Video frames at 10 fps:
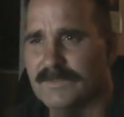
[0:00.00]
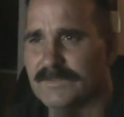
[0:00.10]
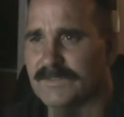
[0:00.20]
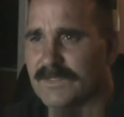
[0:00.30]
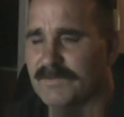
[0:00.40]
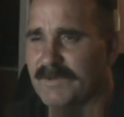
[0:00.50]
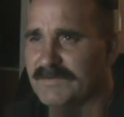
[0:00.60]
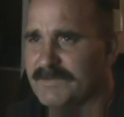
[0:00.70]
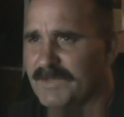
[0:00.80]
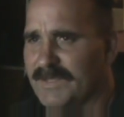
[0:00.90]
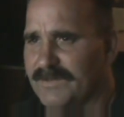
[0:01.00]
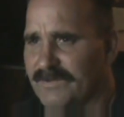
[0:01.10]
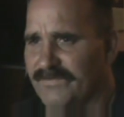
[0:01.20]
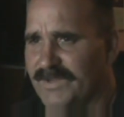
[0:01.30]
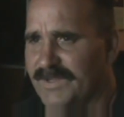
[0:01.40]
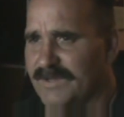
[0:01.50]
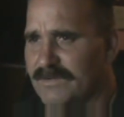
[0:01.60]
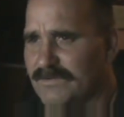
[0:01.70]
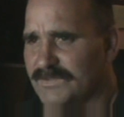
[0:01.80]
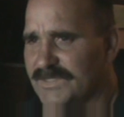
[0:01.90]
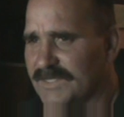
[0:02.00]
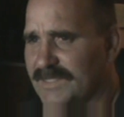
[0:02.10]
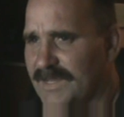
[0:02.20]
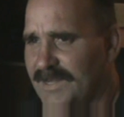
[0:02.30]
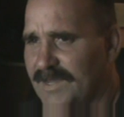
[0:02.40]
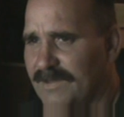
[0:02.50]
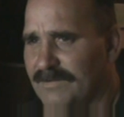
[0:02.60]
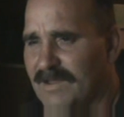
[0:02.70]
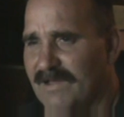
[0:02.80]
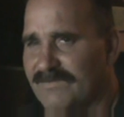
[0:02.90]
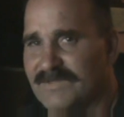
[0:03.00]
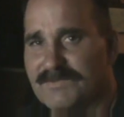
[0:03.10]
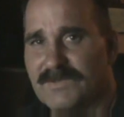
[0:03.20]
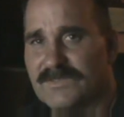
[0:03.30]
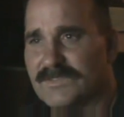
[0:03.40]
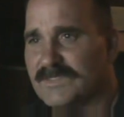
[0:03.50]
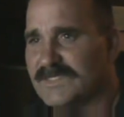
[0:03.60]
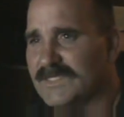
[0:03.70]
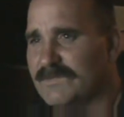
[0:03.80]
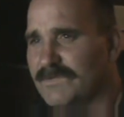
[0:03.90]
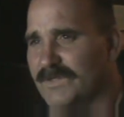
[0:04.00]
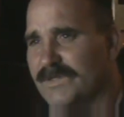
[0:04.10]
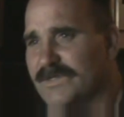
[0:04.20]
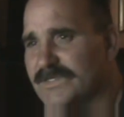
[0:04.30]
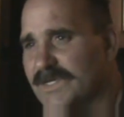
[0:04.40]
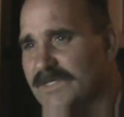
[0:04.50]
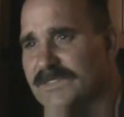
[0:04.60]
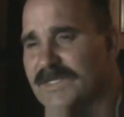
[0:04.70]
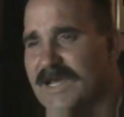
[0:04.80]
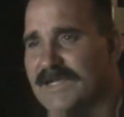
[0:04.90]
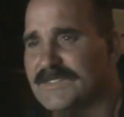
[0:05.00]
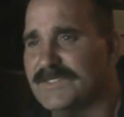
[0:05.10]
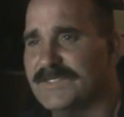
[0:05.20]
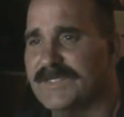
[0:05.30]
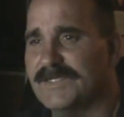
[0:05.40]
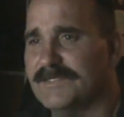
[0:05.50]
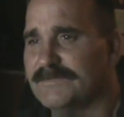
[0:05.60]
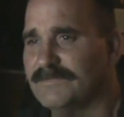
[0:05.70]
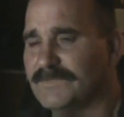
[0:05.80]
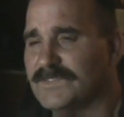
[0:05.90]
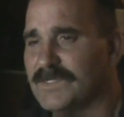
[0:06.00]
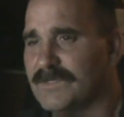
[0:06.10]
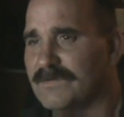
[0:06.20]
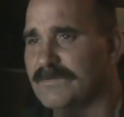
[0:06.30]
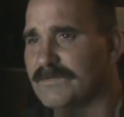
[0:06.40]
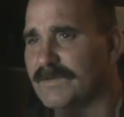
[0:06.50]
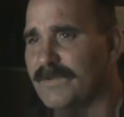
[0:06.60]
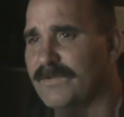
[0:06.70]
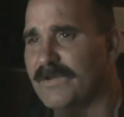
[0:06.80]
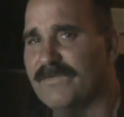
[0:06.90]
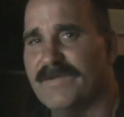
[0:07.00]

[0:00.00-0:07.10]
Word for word: so maybe somebody can do a video. We'll check that out. I haven't personally seen one of those guns in action yet, so I don't know if